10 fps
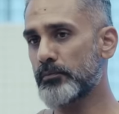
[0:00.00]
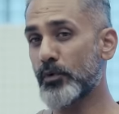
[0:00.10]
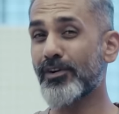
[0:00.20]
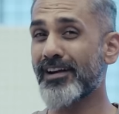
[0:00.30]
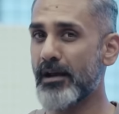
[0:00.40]

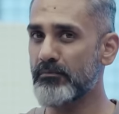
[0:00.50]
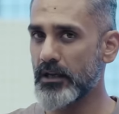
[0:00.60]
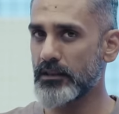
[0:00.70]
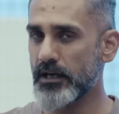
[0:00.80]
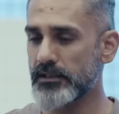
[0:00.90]
program
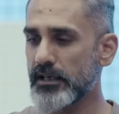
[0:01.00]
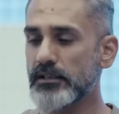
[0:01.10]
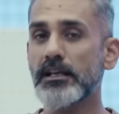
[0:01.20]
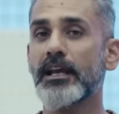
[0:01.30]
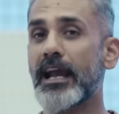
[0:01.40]
in that
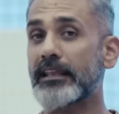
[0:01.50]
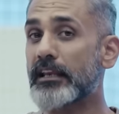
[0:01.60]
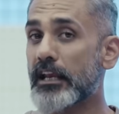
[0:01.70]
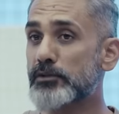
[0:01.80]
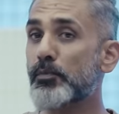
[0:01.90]
sense and
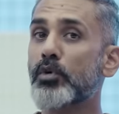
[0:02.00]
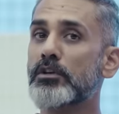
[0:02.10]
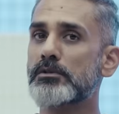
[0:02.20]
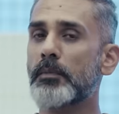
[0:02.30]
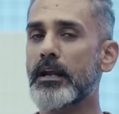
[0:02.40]
then export
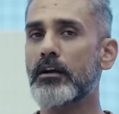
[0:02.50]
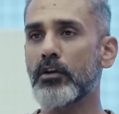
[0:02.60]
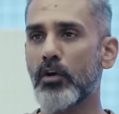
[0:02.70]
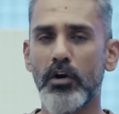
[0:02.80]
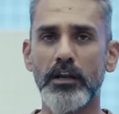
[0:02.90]
this bike a
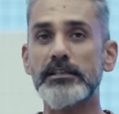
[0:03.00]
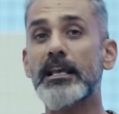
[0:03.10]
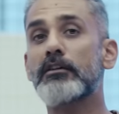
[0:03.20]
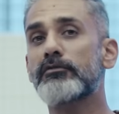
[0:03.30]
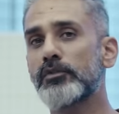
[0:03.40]
lot and
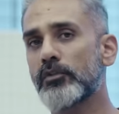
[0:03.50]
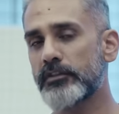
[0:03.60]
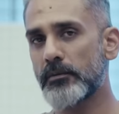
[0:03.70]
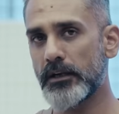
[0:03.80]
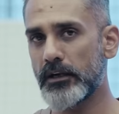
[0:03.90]
sell a few of
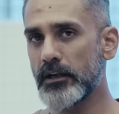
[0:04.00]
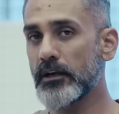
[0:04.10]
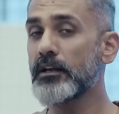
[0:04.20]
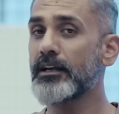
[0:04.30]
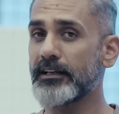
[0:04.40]
them in India,
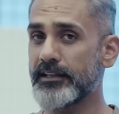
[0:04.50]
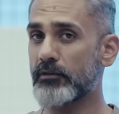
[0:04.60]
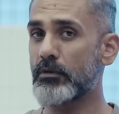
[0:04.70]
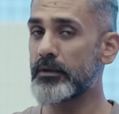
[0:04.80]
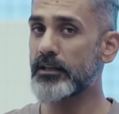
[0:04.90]
and that
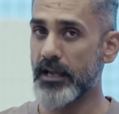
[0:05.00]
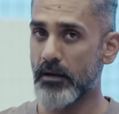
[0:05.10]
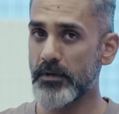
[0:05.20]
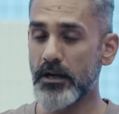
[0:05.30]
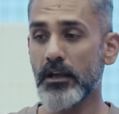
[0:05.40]
will be the
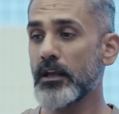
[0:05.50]
gambit.